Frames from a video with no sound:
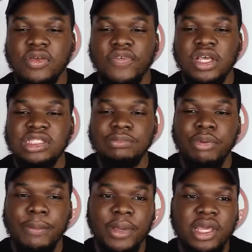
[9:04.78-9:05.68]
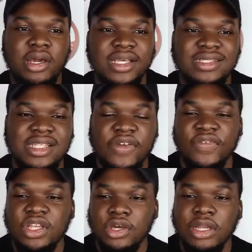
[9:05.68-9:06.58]
versus Britt Baker is
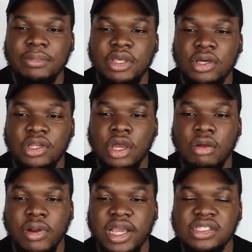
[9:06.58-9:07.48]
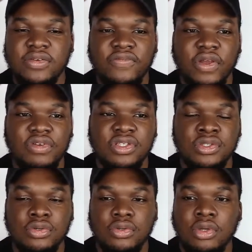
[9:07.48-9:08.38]
definitely going to be on the horizon very
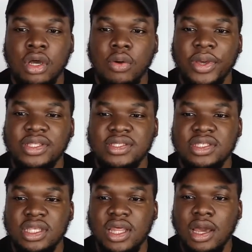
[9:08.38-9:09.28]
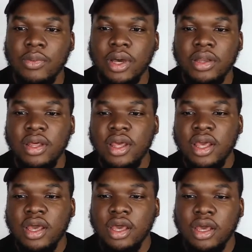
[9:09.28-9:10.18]
soon. Can't wait to see that one.
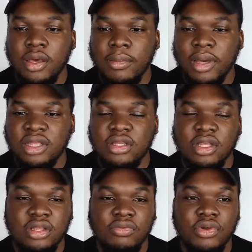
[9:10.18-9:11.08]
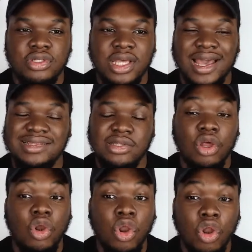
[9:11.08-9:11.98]
I think Thunder Rosa adds a
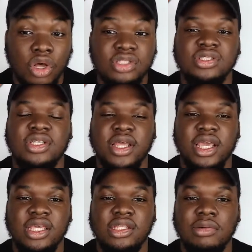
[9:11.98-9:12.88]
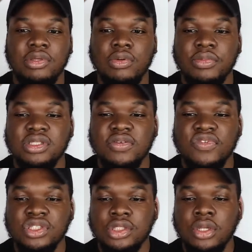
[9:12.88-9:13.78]
lot to the AEW women's
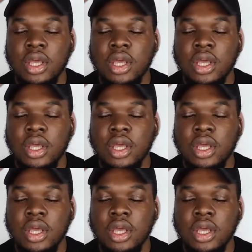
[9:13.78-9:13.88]
division.